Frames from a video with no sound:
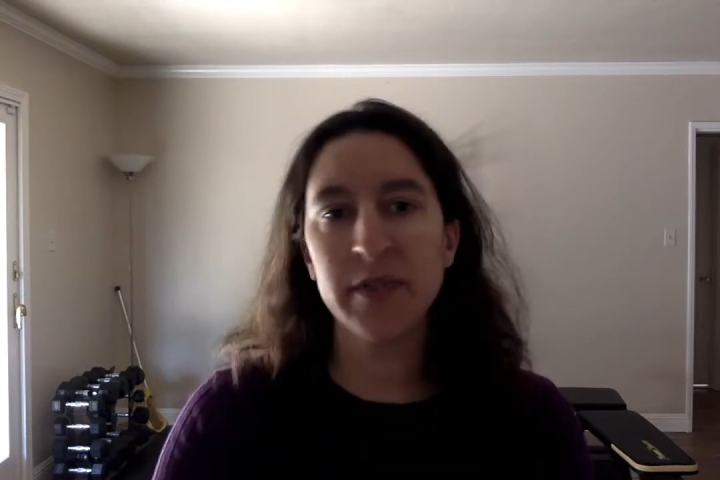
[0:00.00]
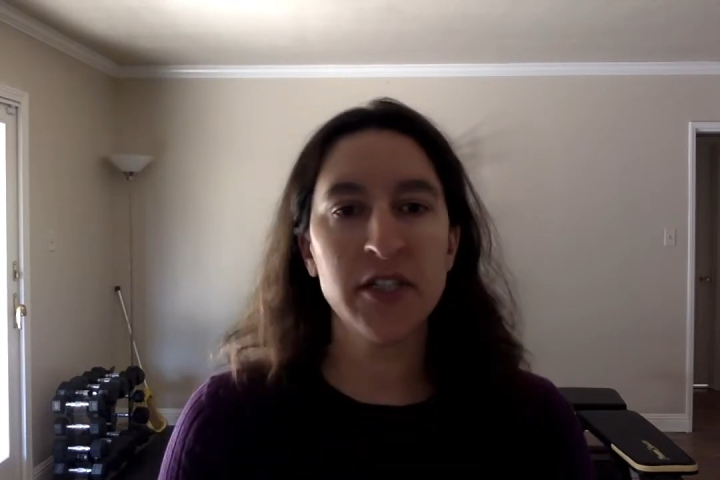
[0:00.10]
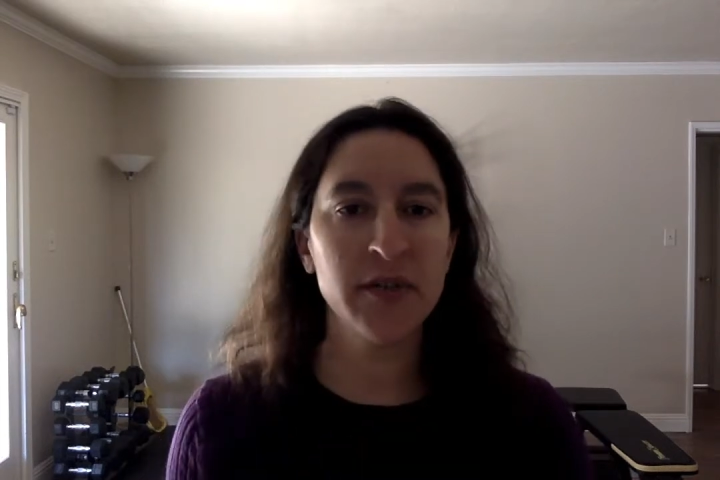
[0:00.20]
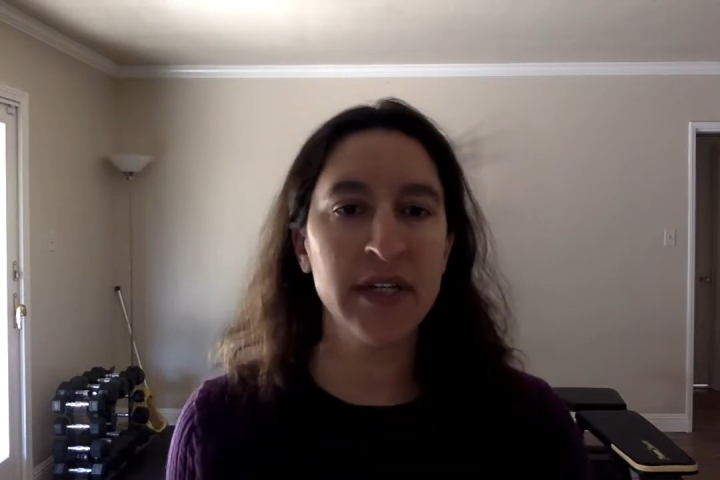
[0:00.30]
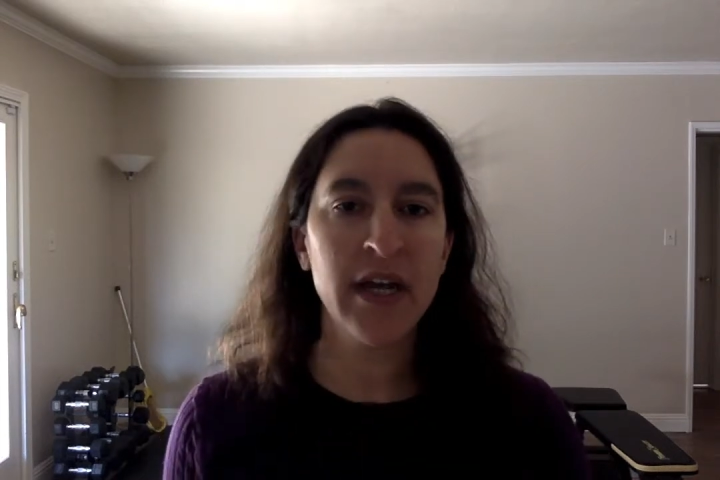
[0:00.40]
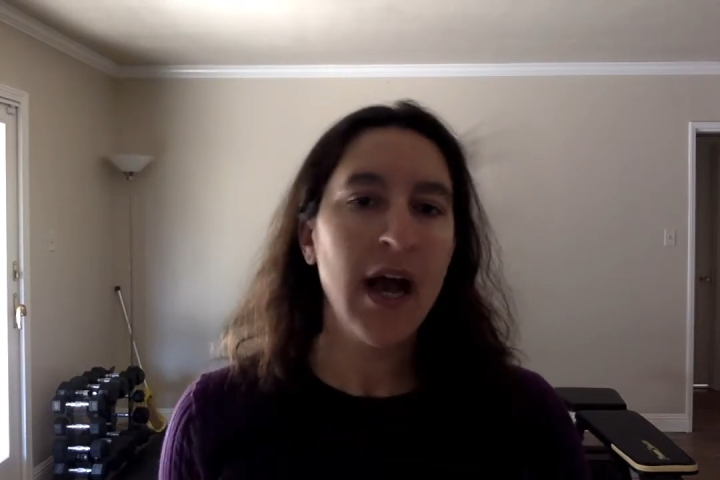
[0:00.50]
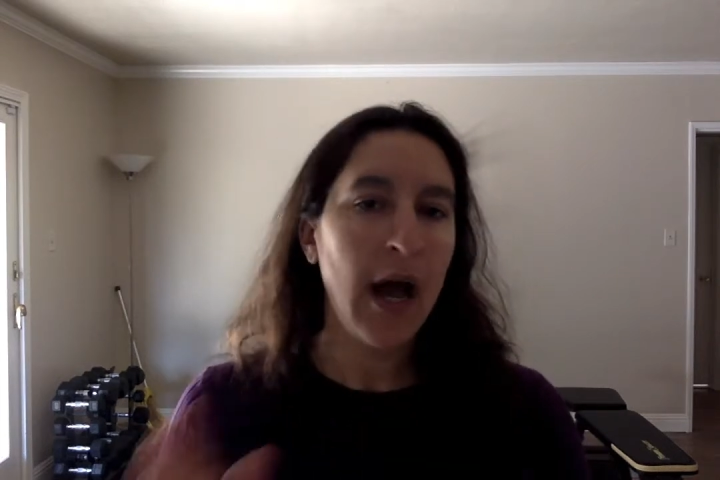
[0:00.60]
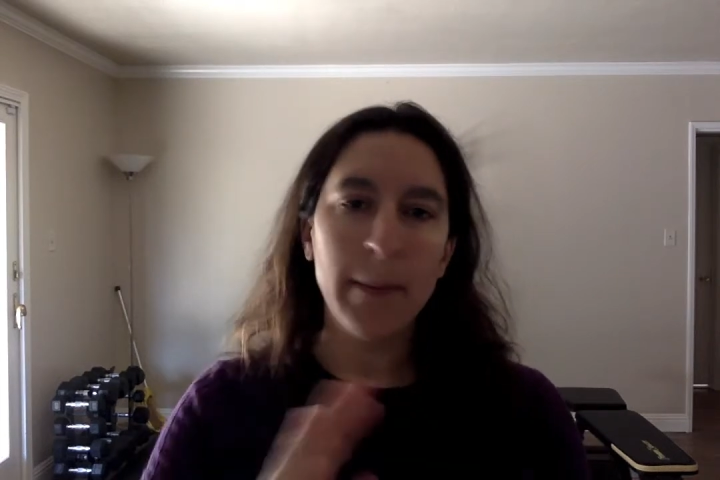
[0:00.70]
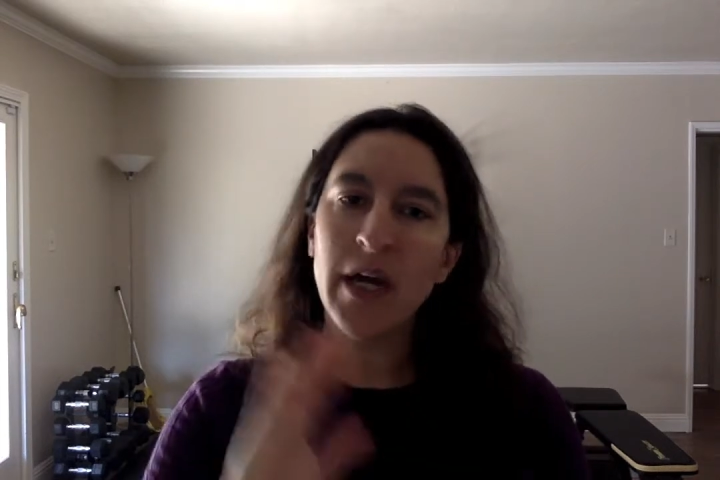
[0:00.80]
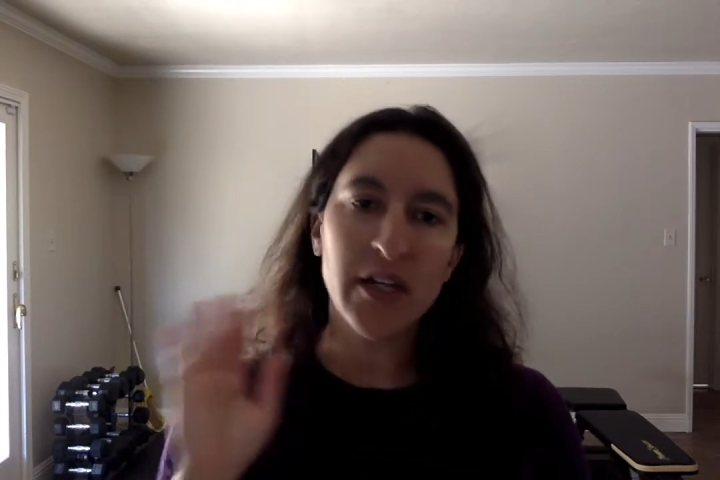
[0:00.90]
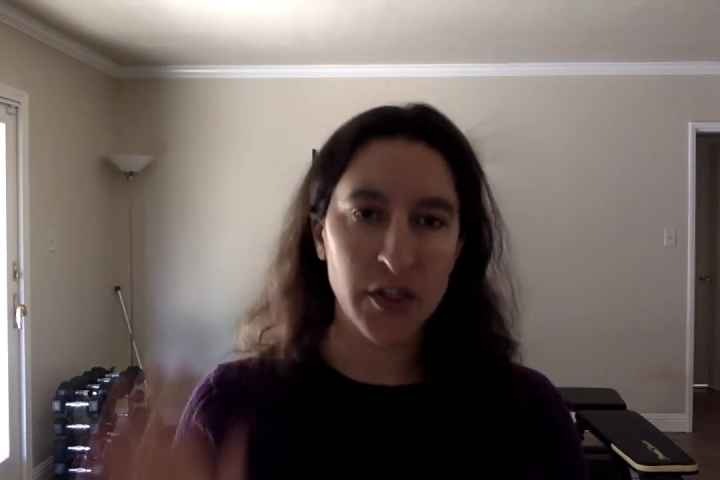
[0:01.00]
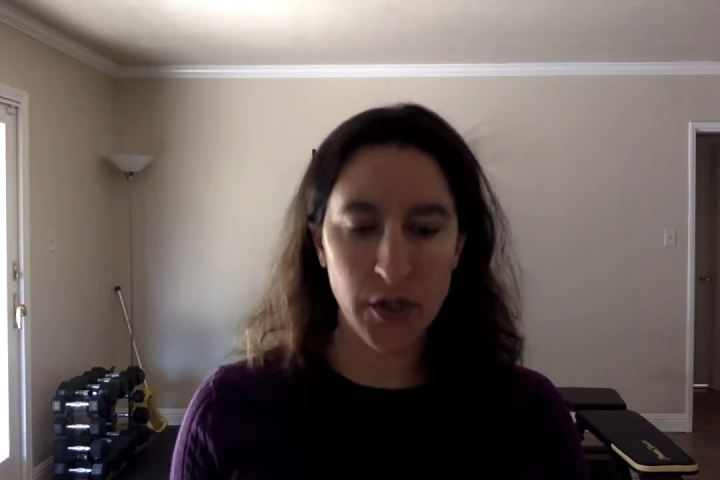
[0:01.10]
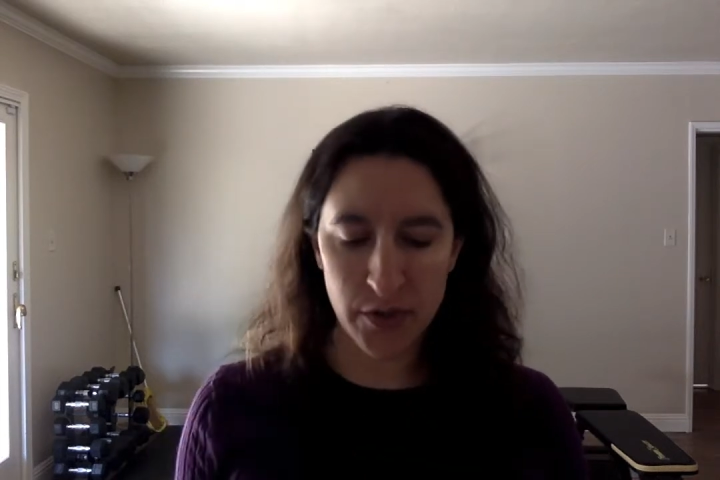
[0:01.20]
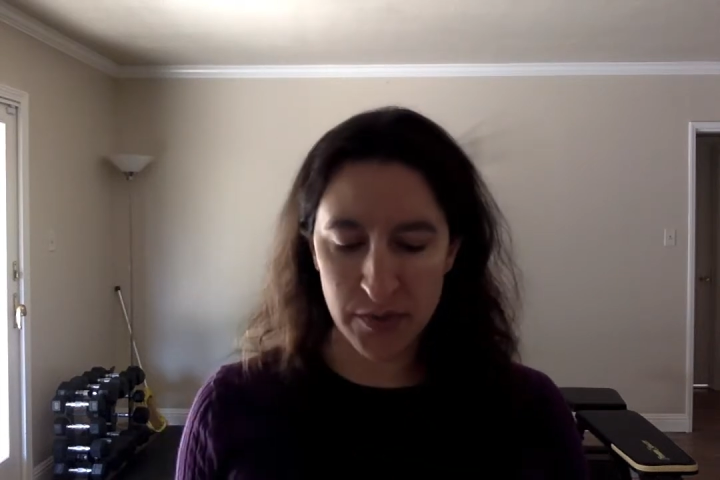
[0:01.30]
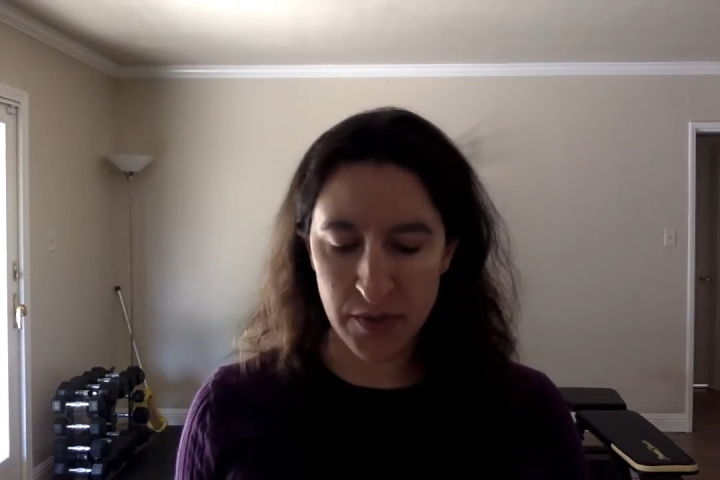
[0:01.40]
doing. I'm not going to
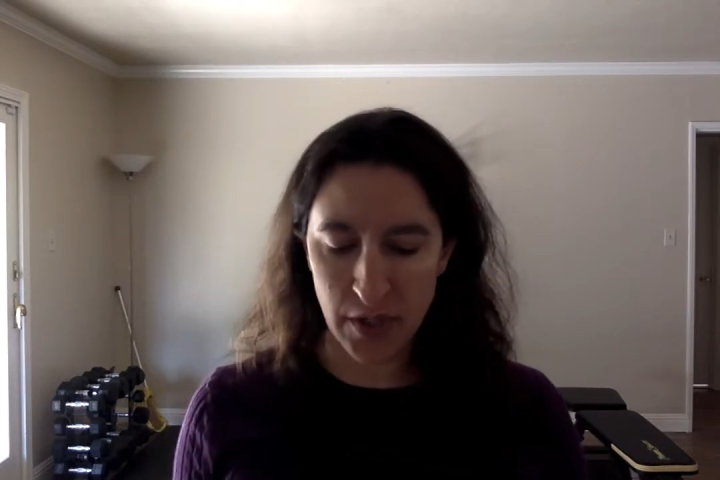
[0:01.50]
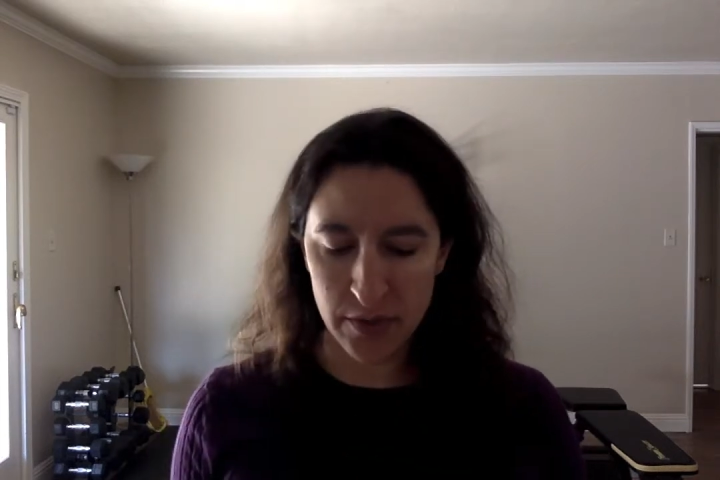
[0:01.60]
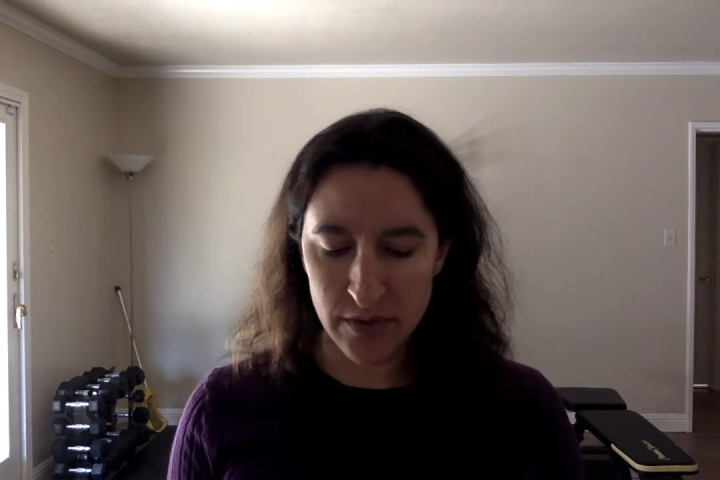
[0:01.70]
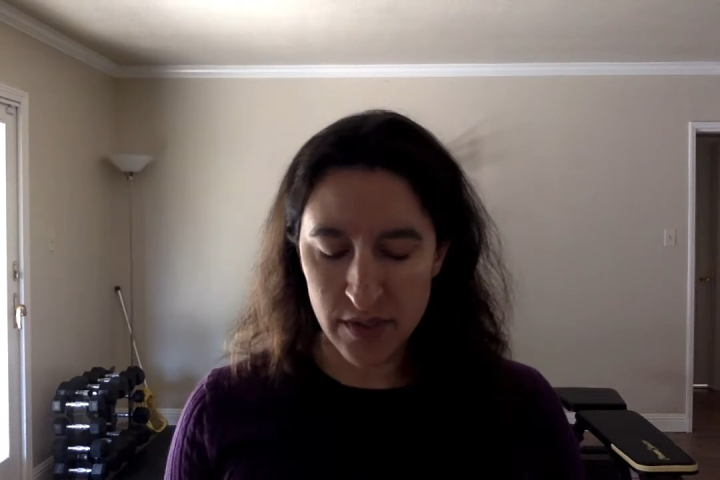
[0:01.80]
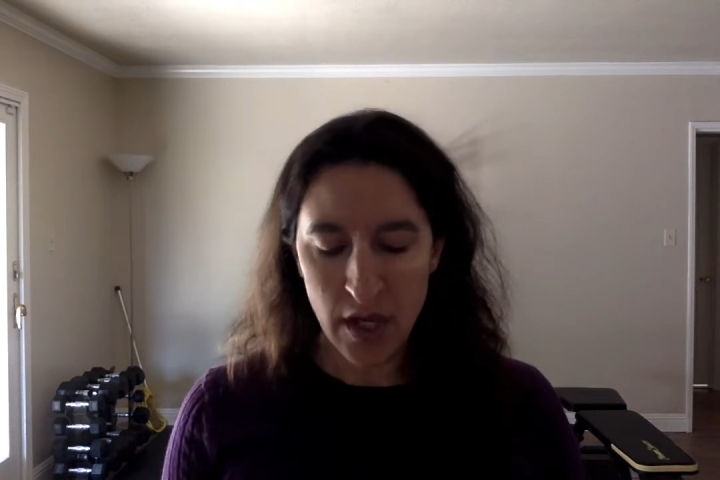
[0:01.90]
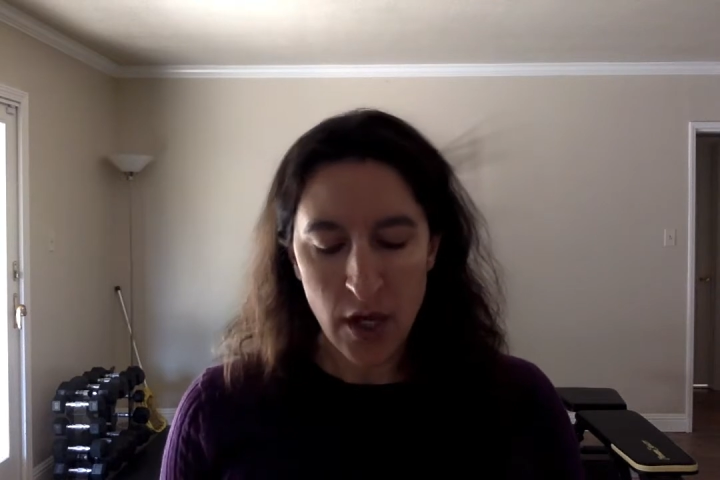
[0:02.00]
go through those.